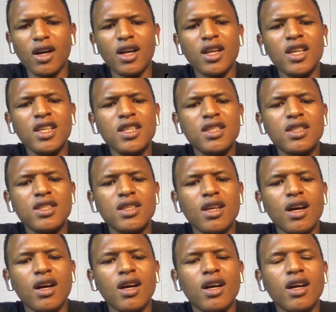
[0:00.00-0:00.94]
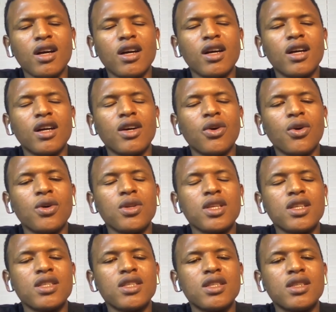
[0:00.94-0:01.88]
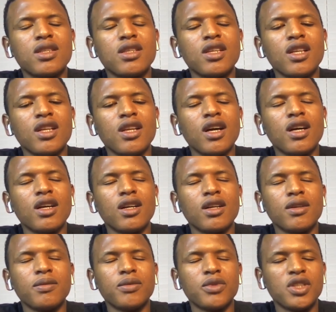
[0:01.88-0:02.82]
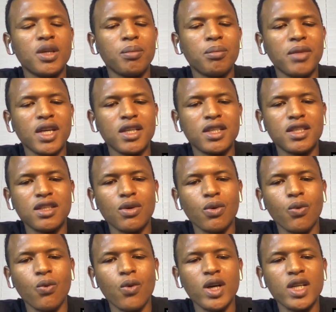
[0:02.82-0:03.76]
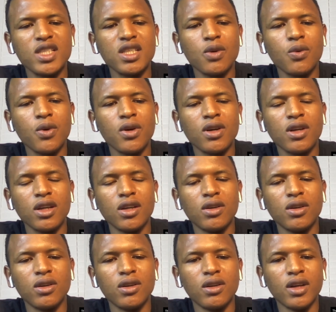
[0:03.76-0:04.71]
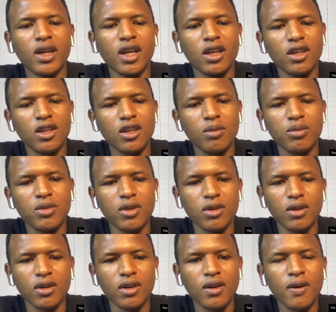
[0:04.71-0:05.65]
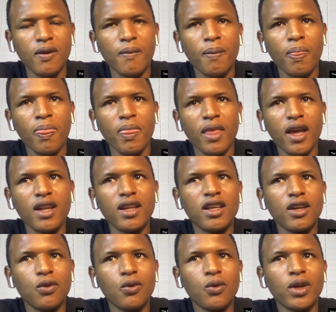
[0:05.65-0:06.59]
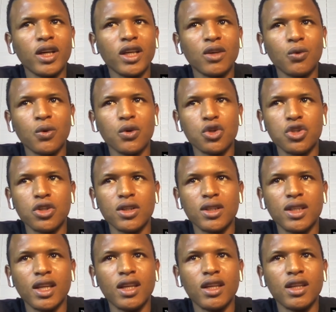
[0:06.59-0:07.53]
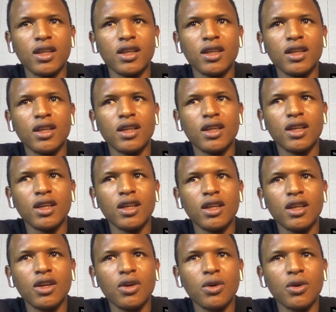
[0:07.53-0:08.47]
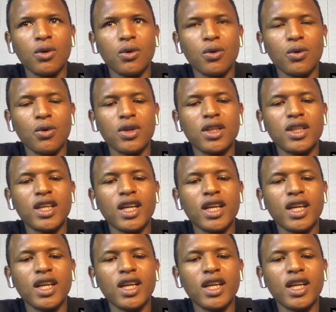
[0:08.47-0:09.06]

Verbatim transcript: his uh, other still uh, teammates, once they were in the helicopter, and they know like was shot deadly couldn't